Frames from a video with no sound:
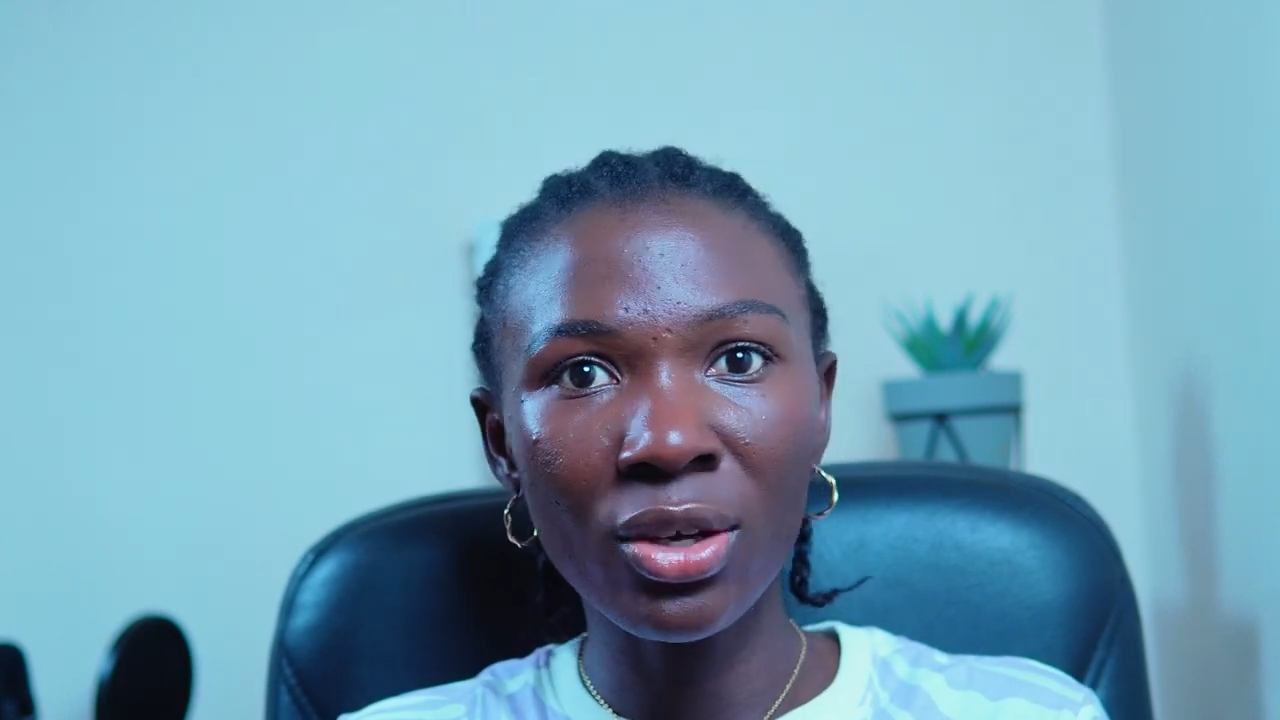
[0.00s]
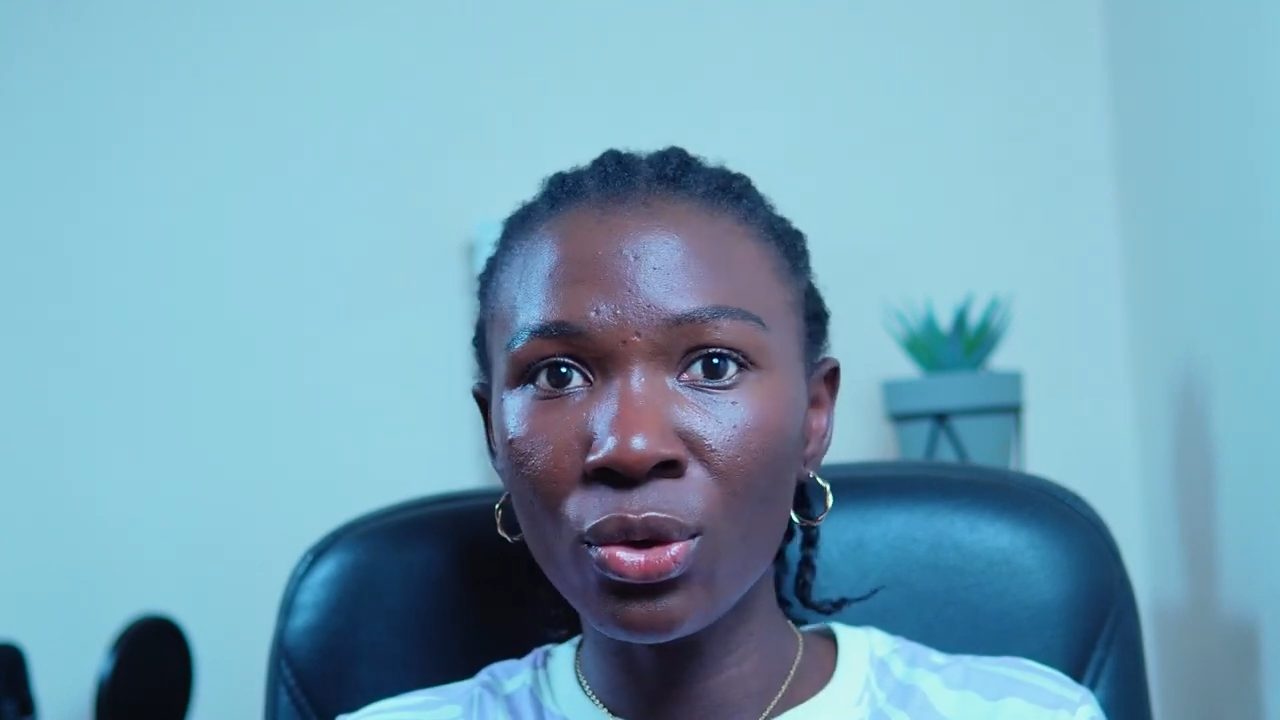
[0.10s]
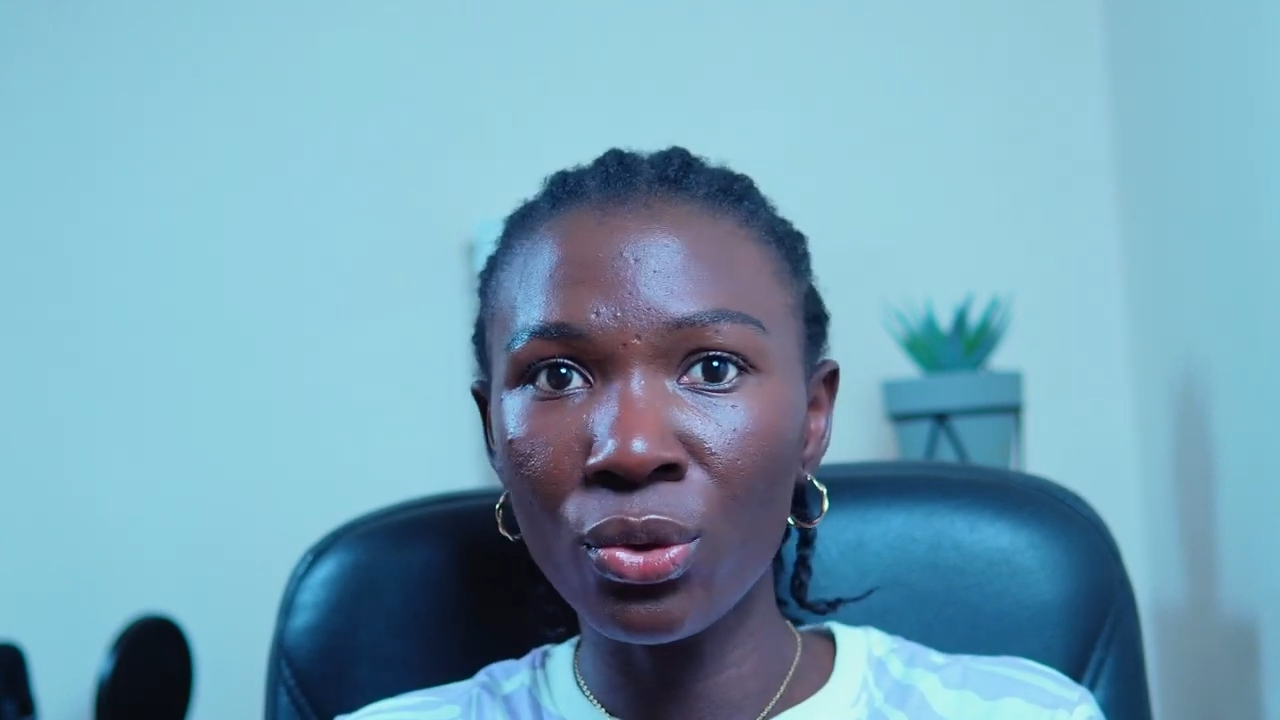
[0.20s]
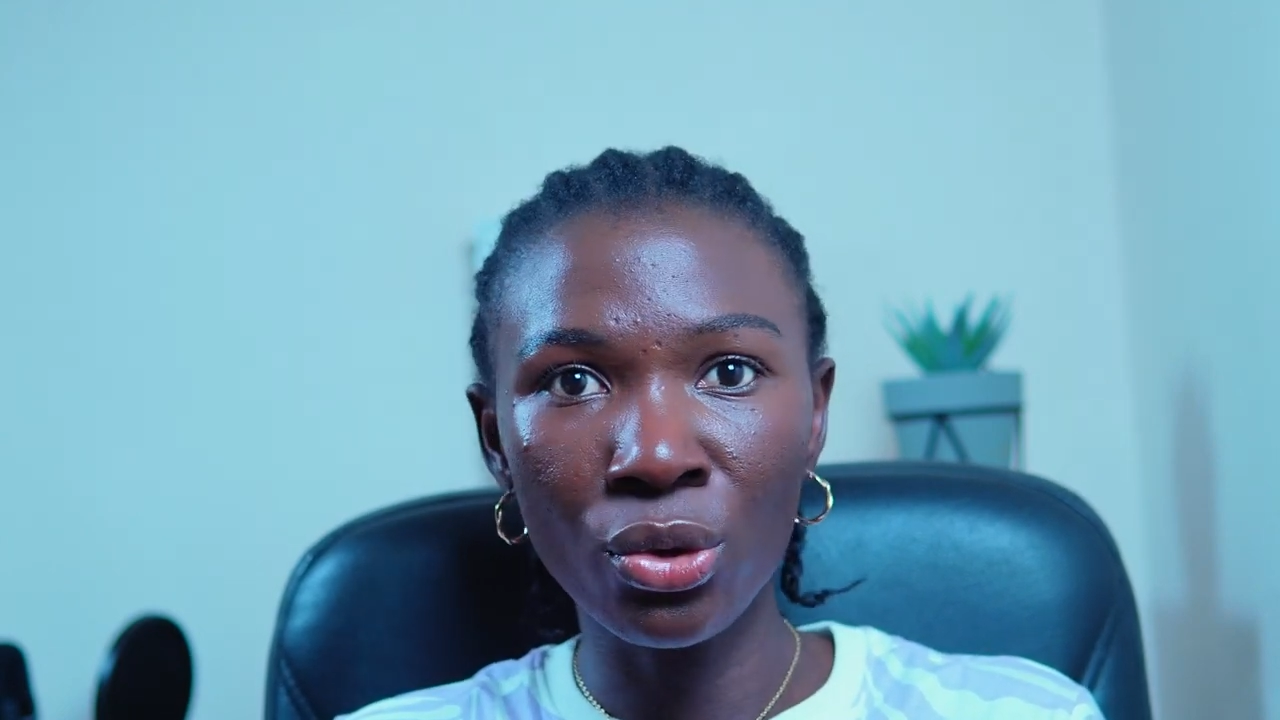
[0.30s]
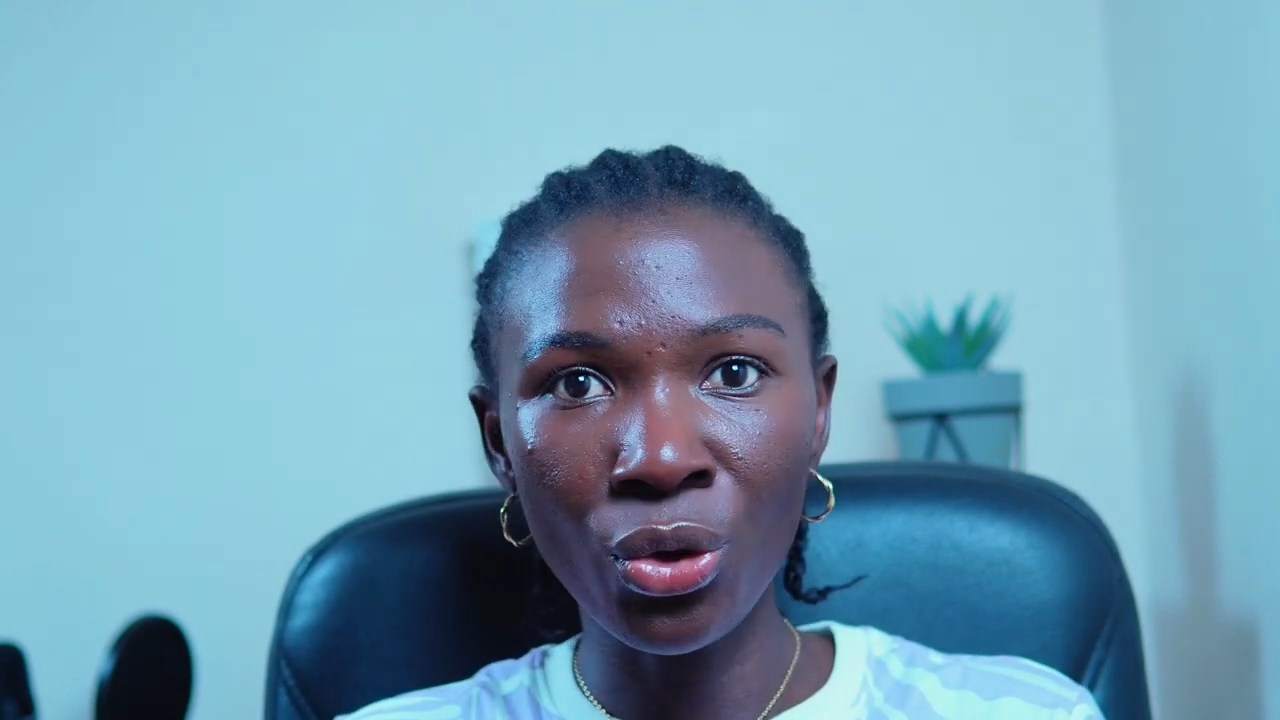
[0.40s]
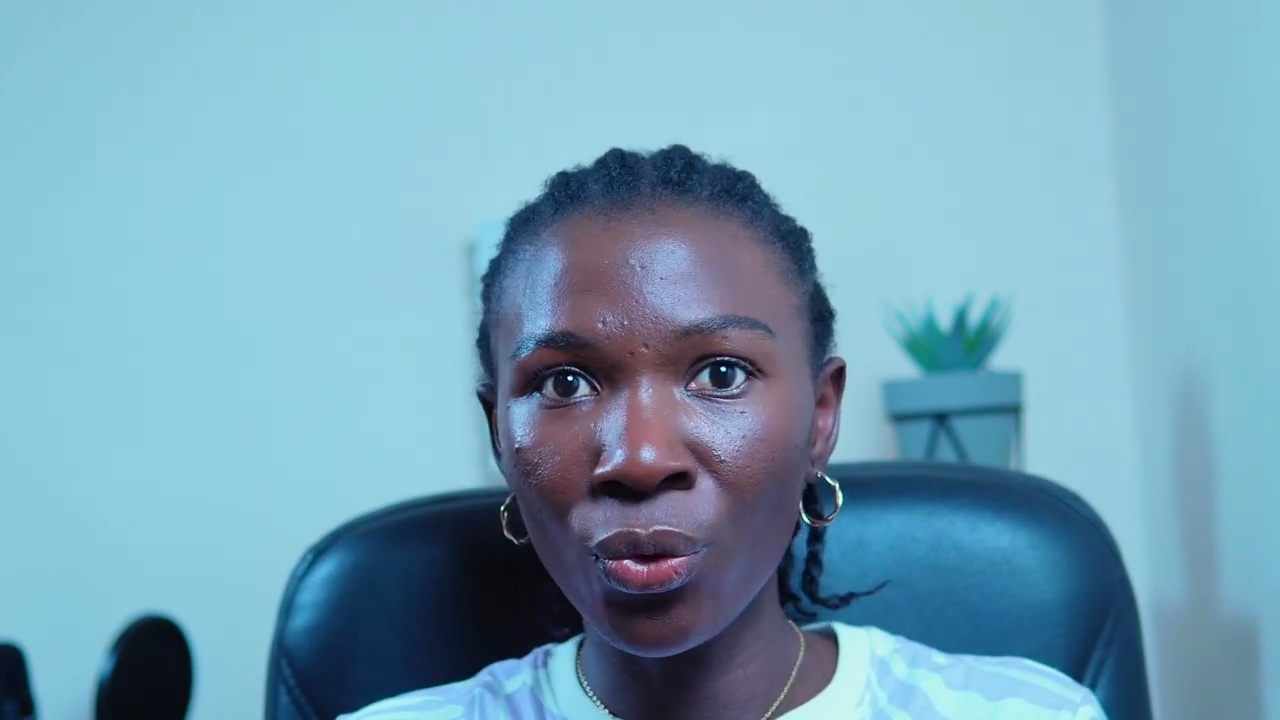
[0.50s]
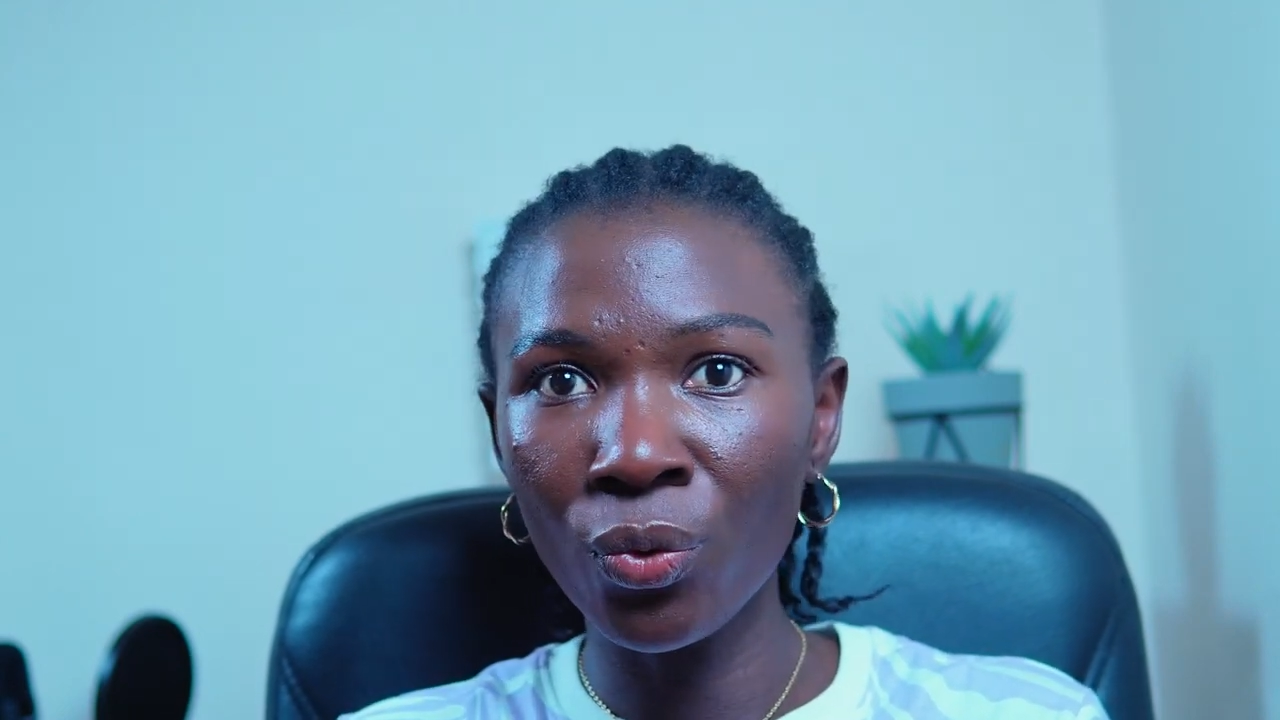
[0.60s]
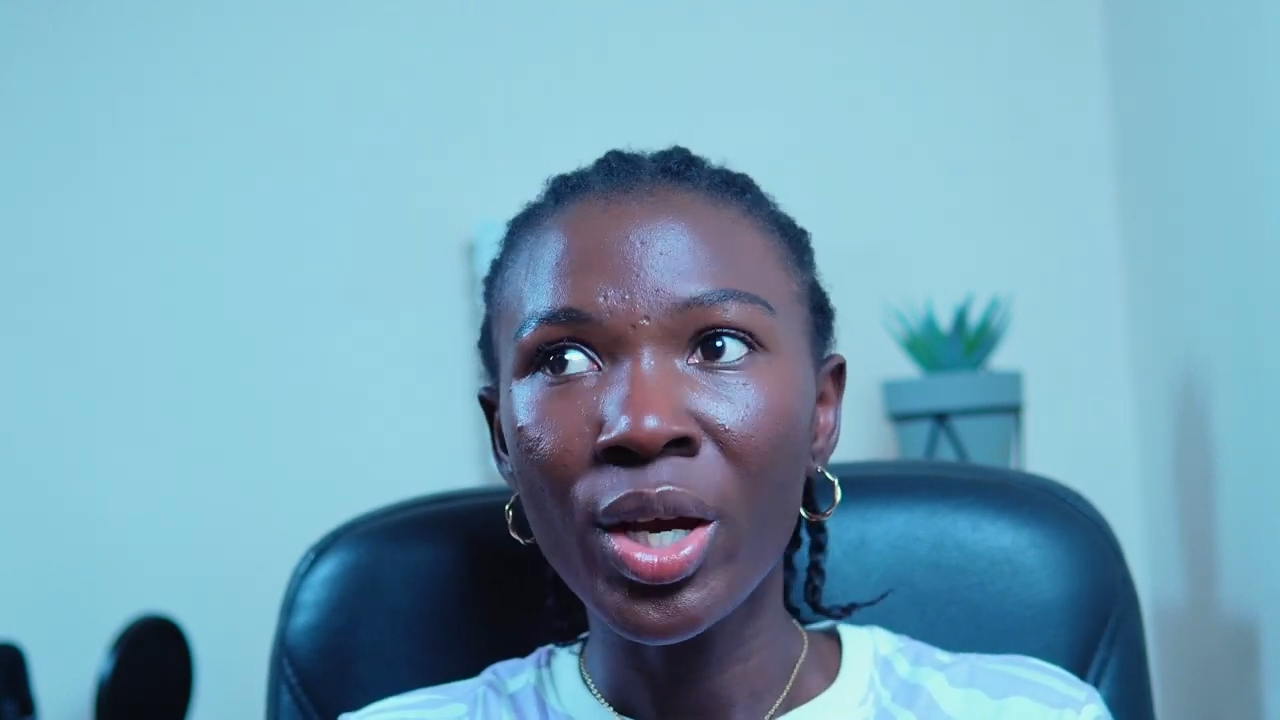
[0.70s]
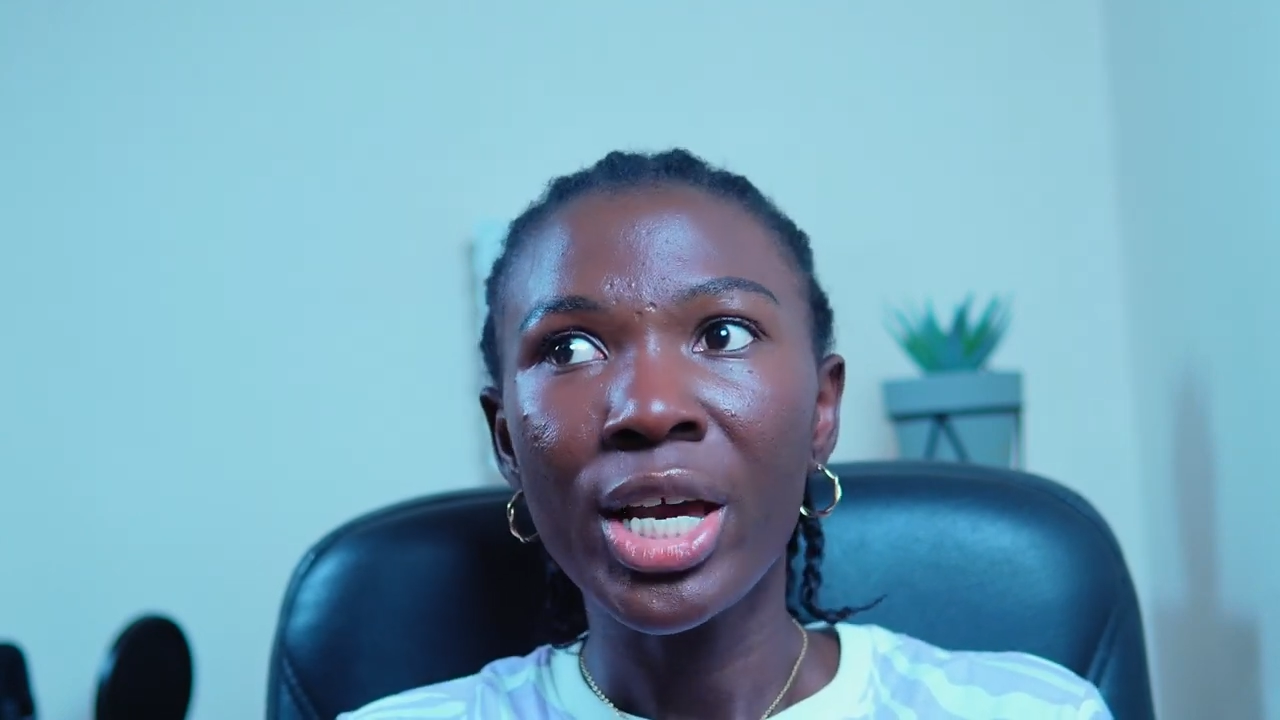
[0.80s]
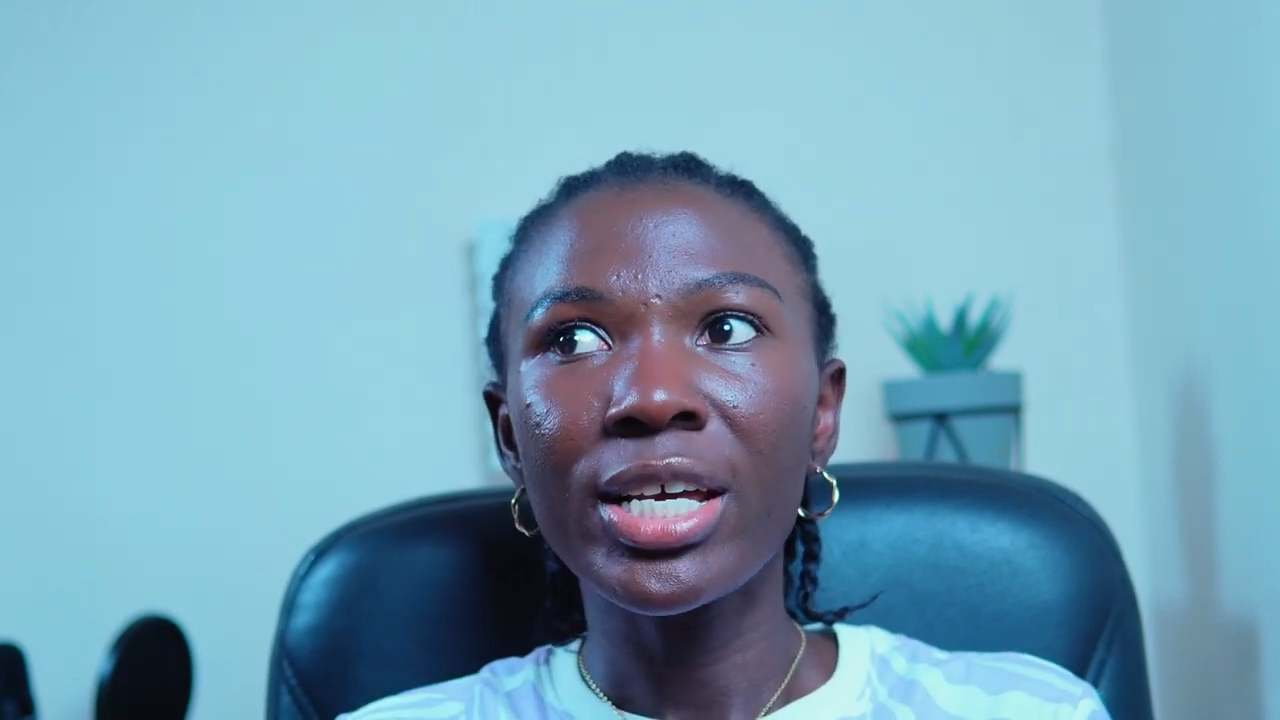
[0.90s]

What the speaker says: you. No,